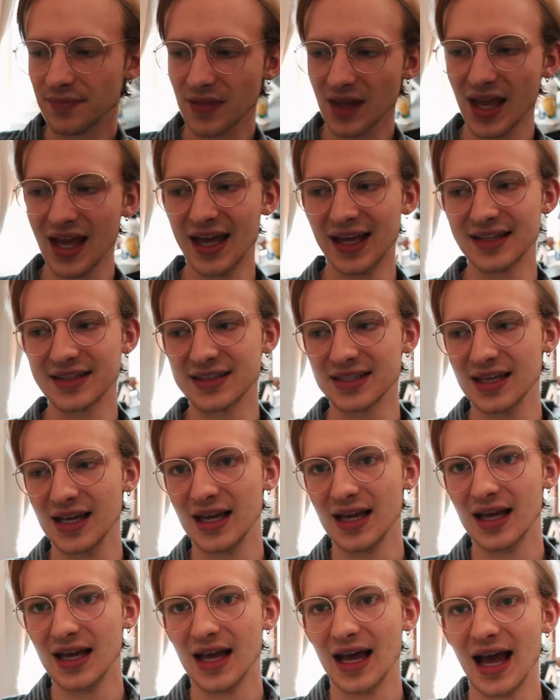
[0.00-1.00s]
And
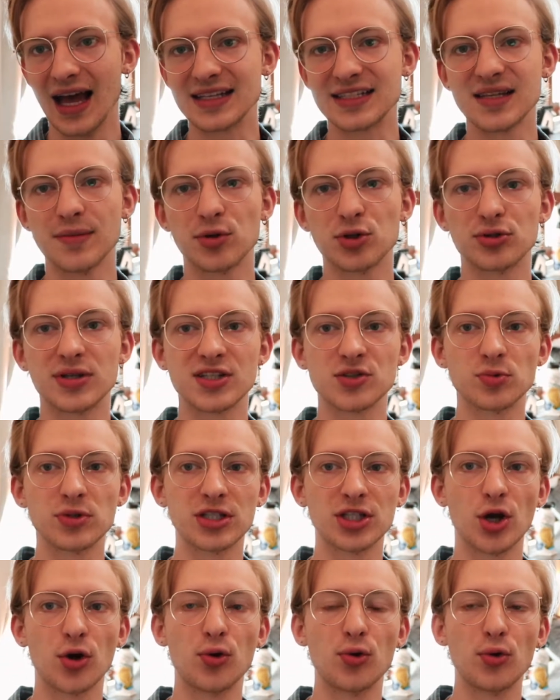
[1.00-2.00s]
as someone who doesn't really
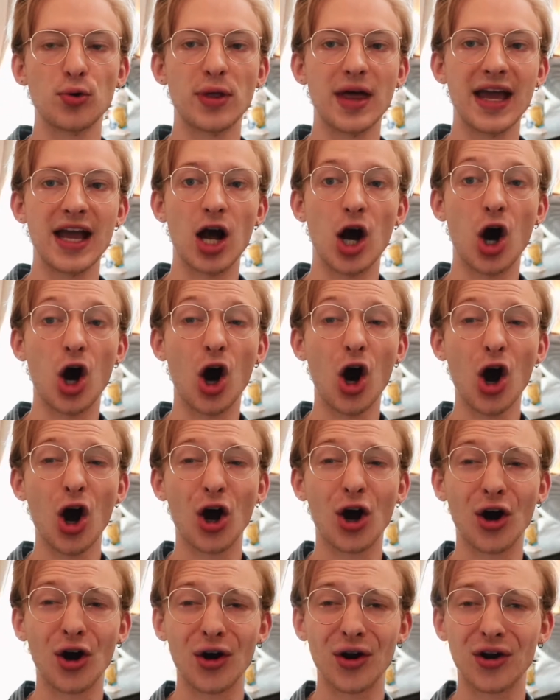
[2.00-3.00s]
know who they
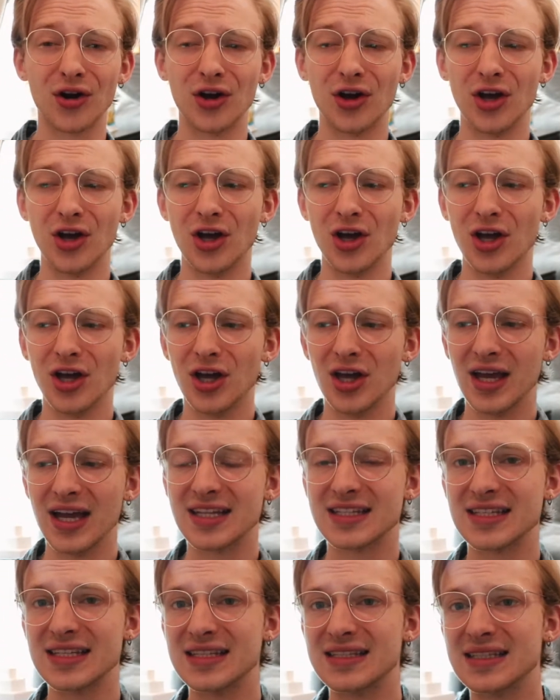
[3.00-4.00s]
are,
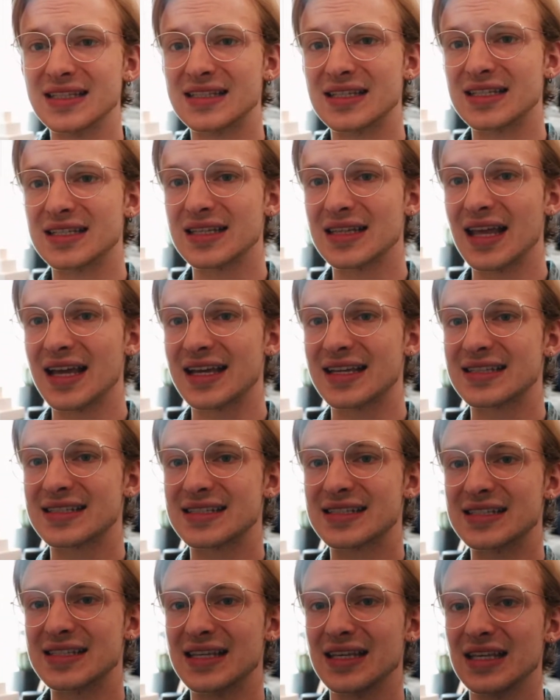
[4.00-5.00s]
it's easy to like
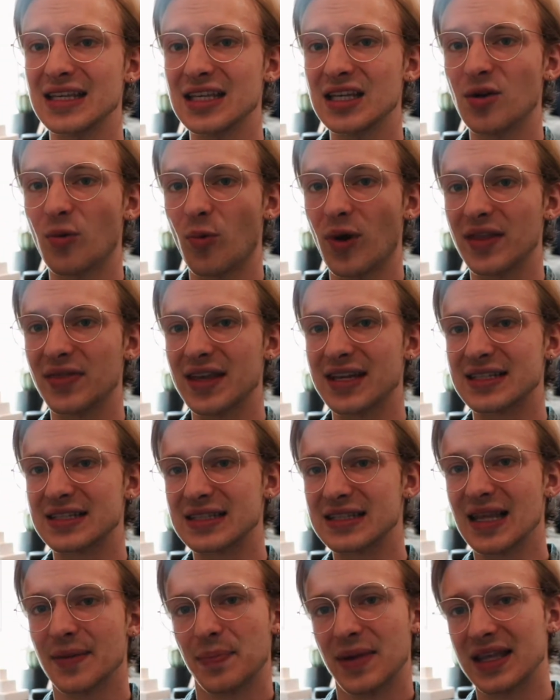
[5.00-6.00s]
see when they
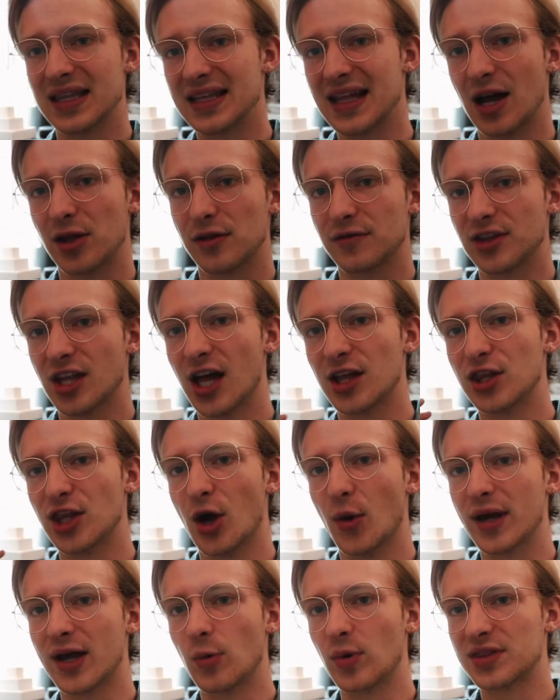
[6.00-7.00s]
slip in and out of not
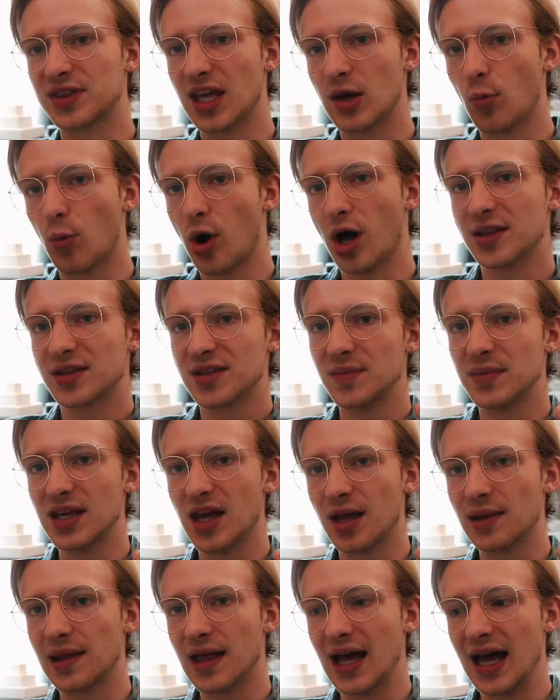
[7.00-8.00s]
knowing what they want to be
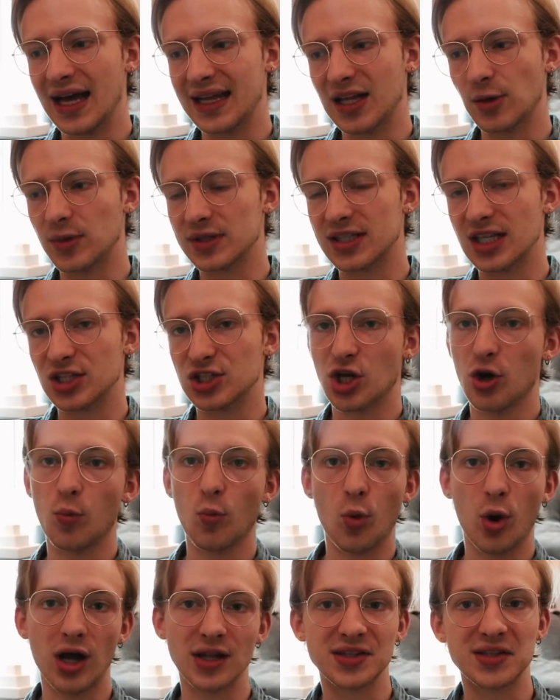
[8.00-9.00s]
online and what they don't
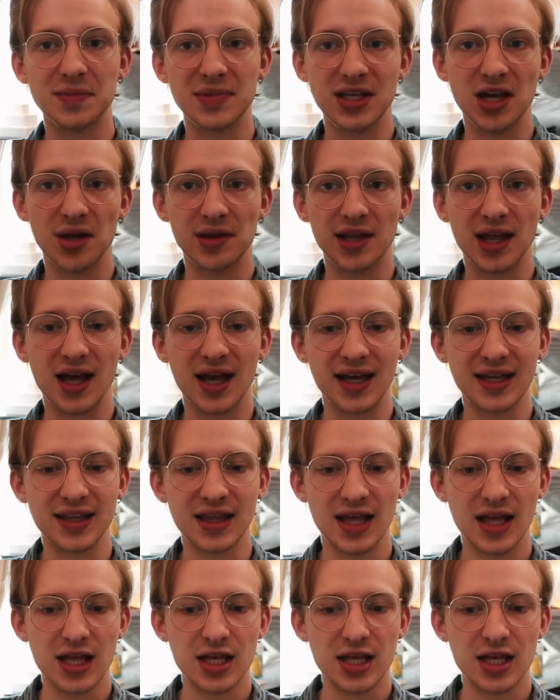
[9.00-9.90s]
want to be online.